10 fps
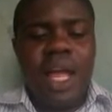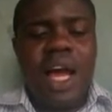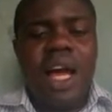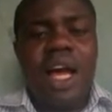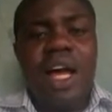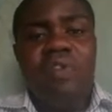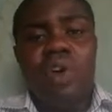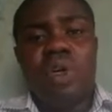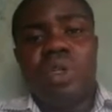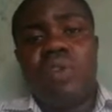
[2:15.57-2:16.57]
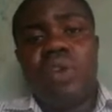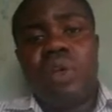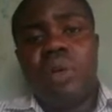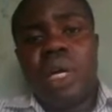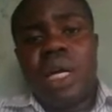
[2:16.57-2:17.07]
uh, for those of
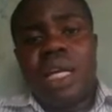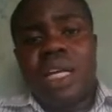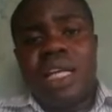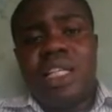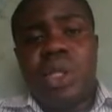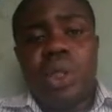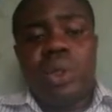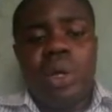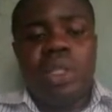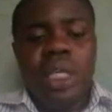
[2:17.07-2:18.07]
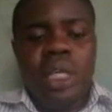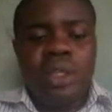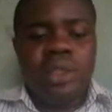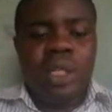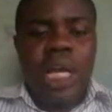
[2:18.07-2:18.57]
you that did not turn
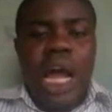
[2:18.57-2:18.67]
in,